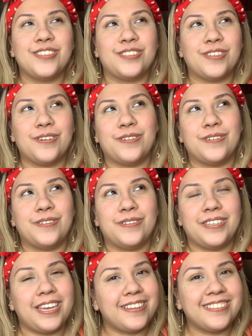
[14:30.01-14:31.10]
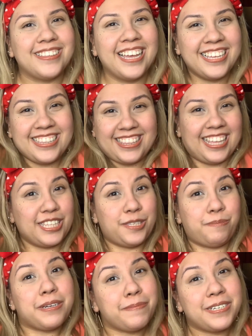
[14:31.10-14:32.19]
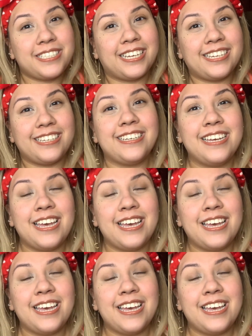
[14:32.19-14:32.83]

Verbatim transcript: So yeah, that's pretty much it.